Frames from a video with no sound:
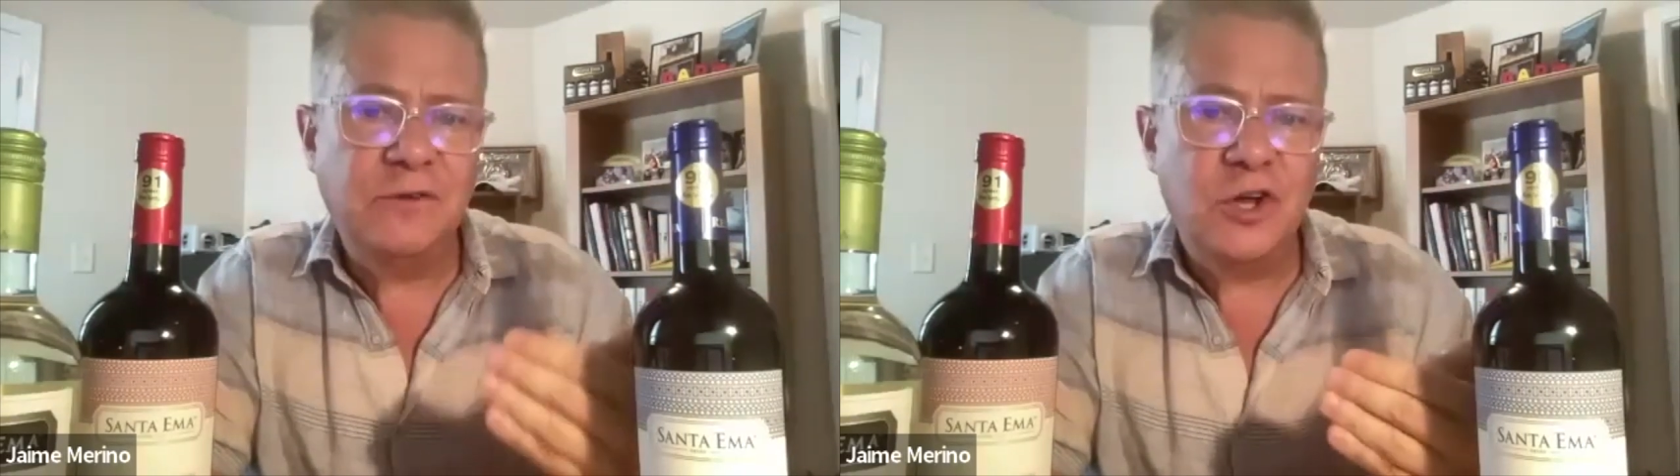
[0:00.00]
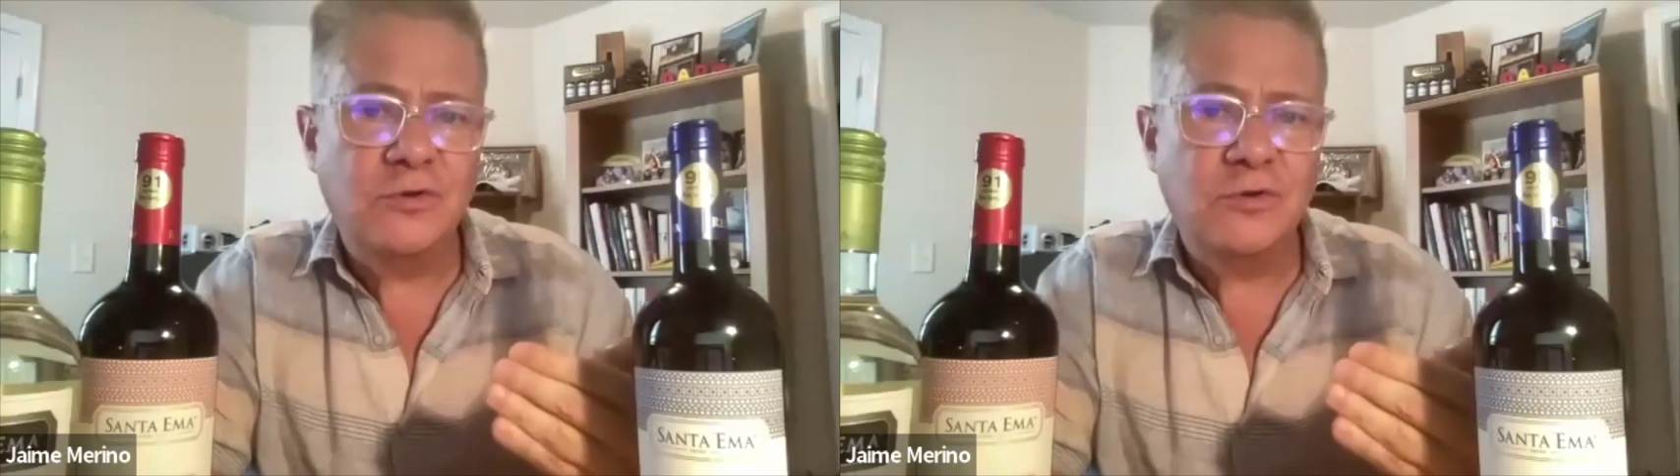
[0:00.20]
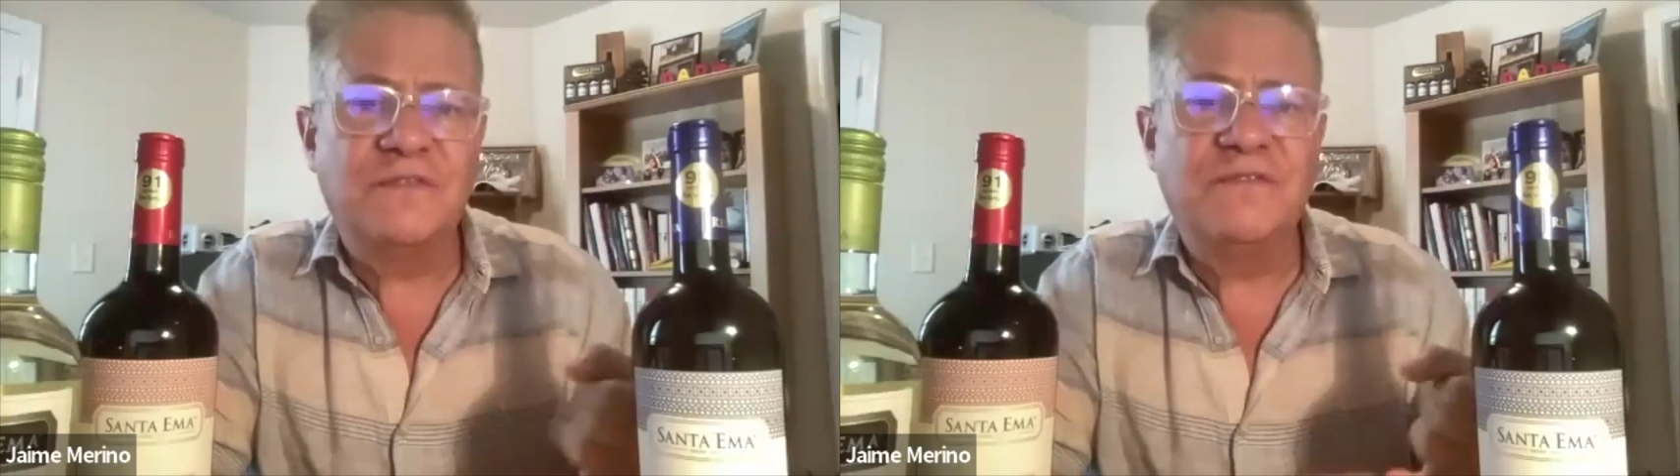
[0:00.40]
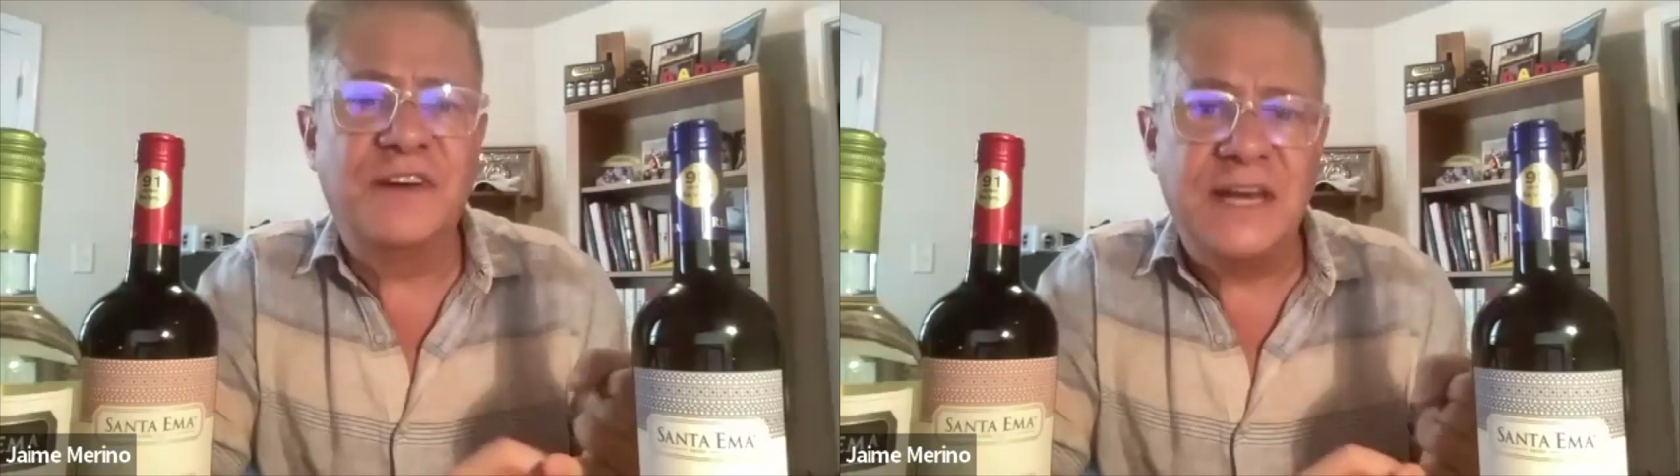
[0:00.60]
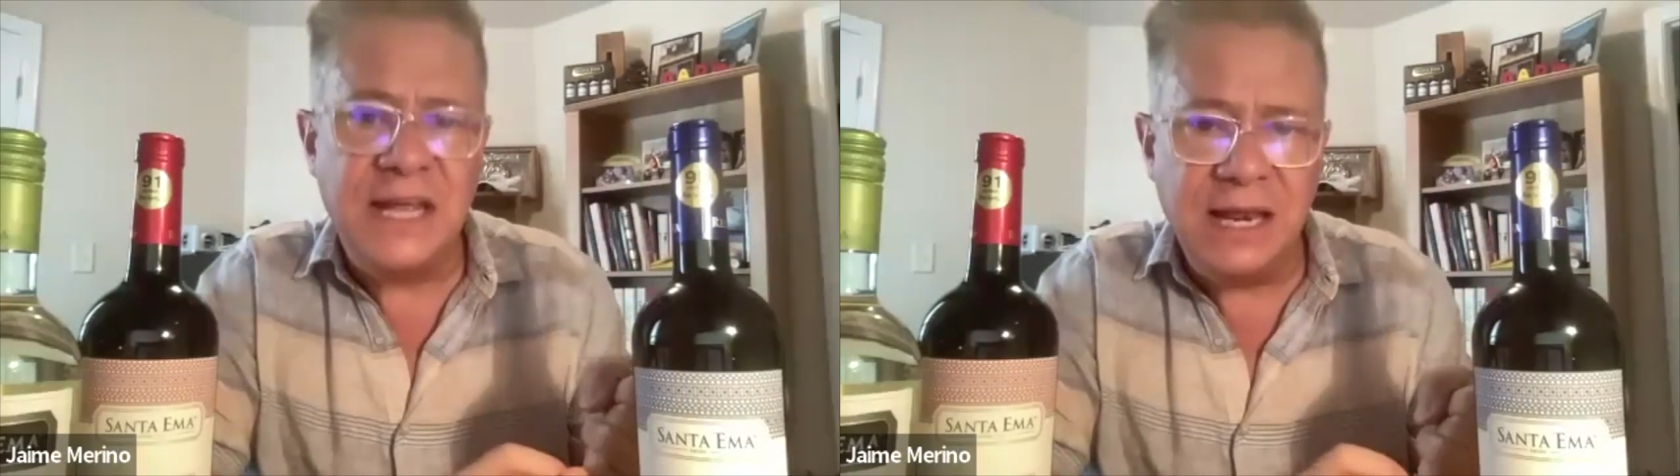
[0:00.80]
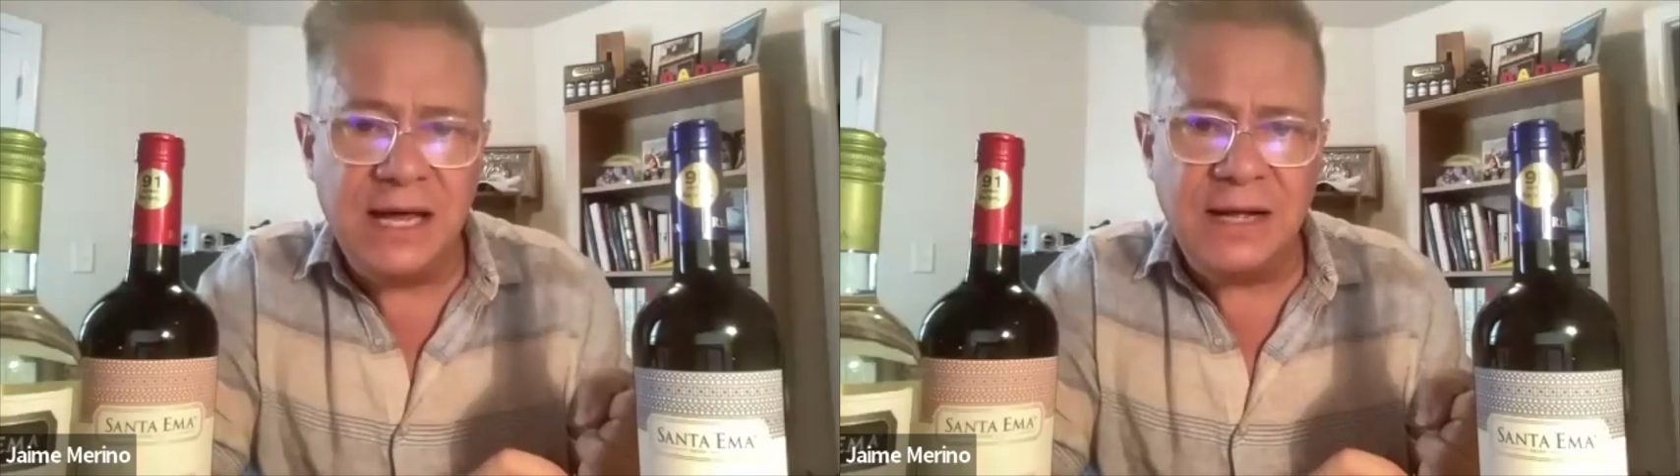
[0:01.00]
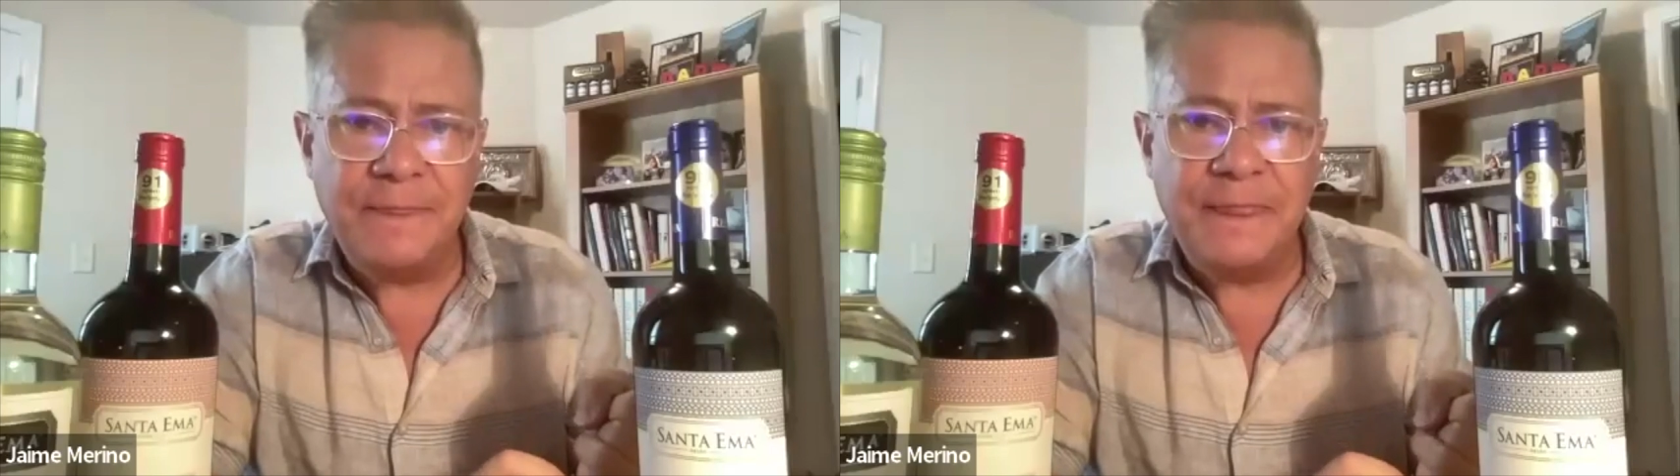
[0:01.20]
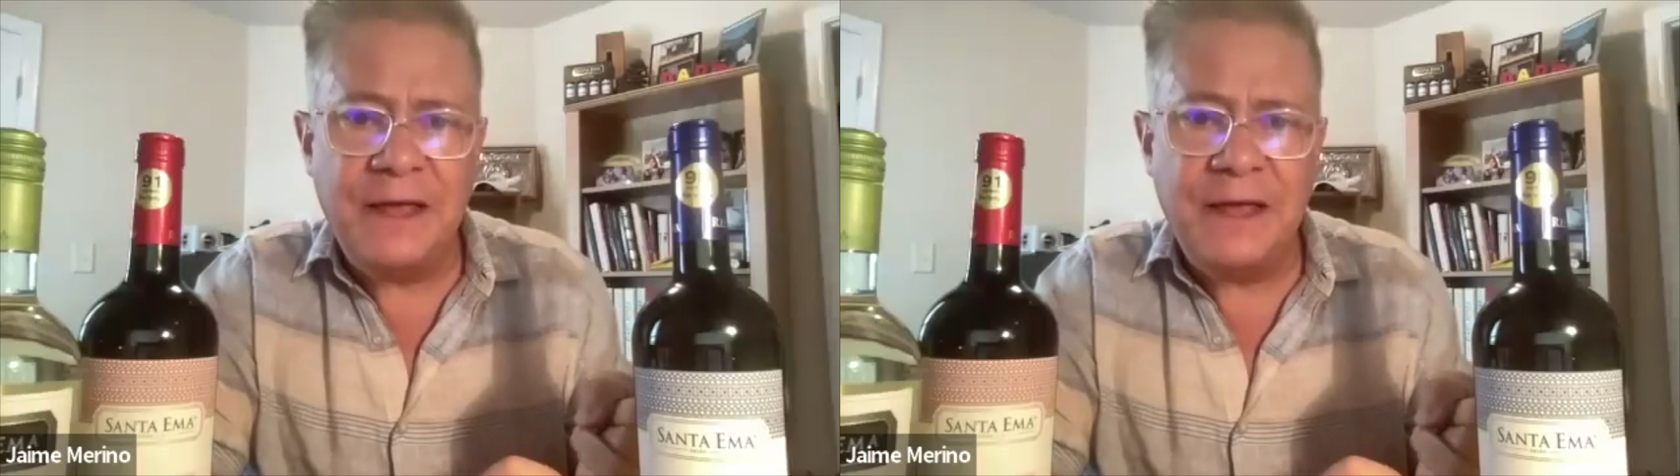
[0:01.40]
notes of vanilla,